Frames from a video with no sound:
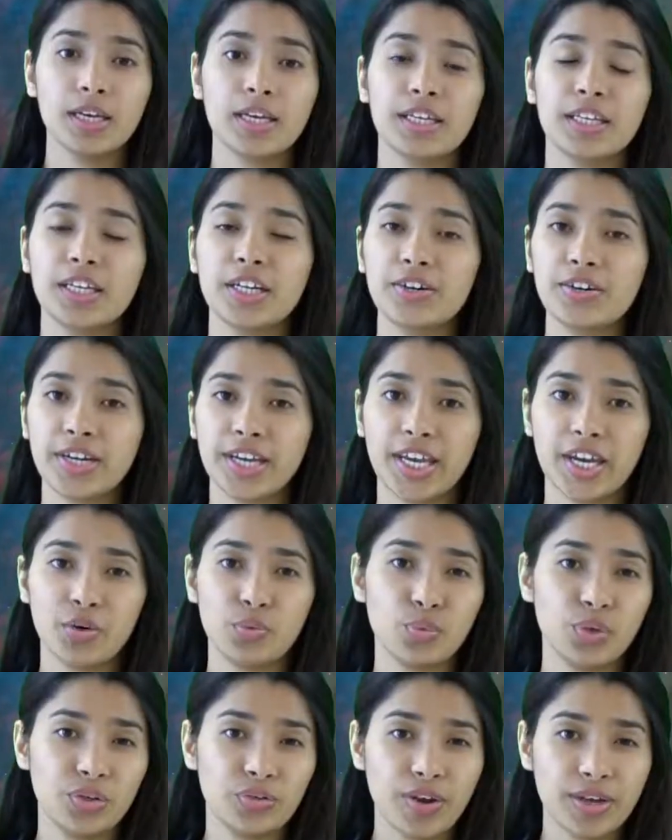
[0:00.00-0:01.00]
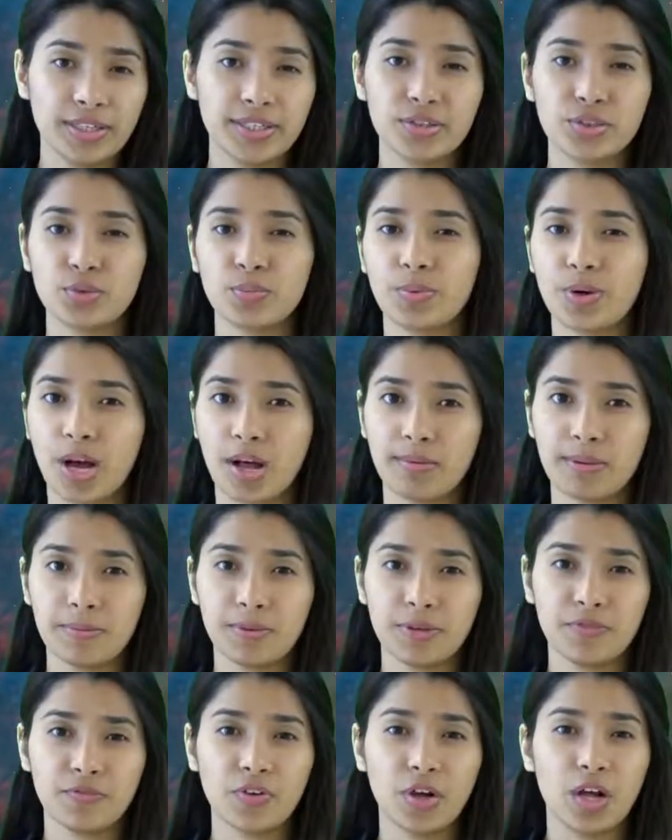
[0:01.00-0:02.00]
Here again we run into problem
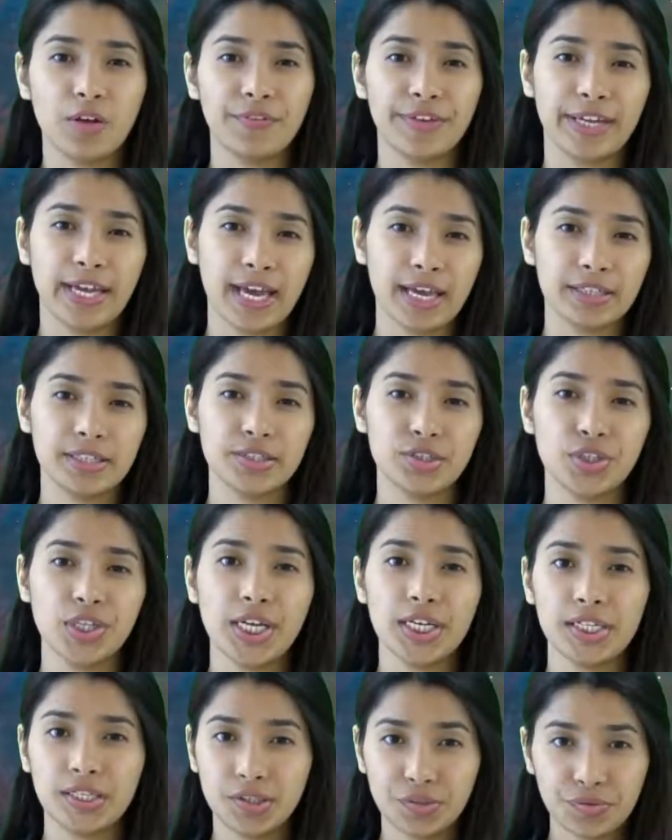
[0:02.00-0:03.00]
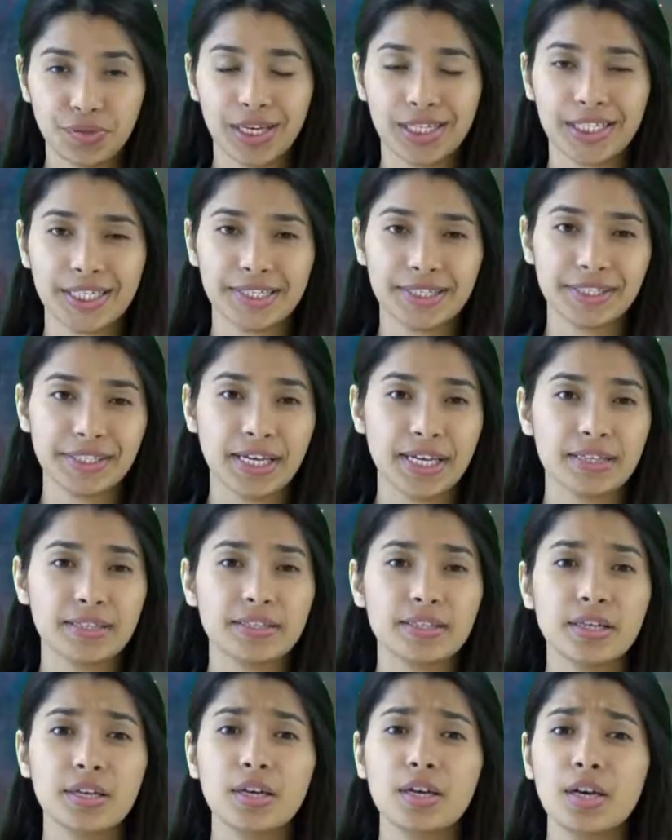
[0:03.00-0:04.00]
involving anti-chain in directed sets.